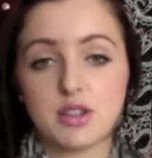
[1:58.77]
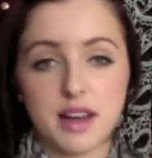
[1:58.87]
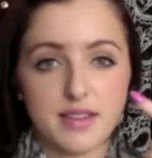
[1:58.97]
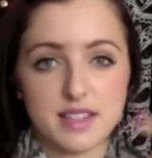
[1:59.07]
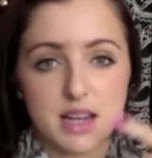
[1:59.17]

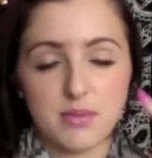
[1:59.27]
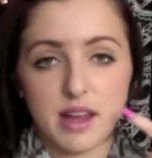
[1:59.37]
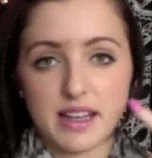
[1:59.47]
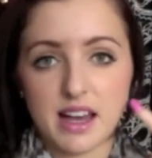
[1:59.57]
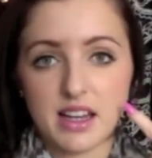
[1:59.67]
have some
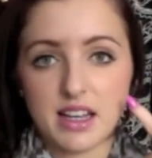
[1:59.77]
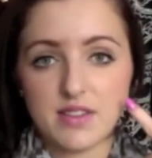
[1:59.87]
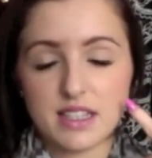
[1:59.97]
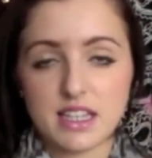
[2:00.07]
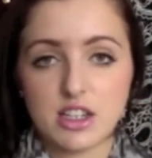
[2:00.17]
like uneven
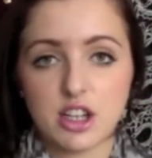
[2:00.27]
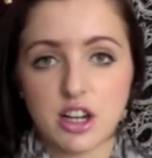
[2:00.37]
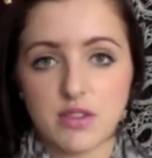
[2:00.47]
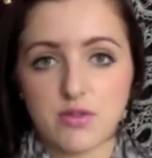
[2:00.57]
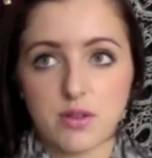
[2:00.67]
skin
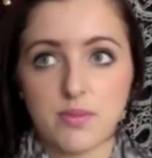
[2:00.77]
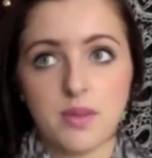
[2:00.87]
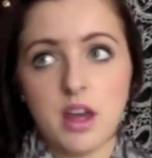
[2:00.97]
tone from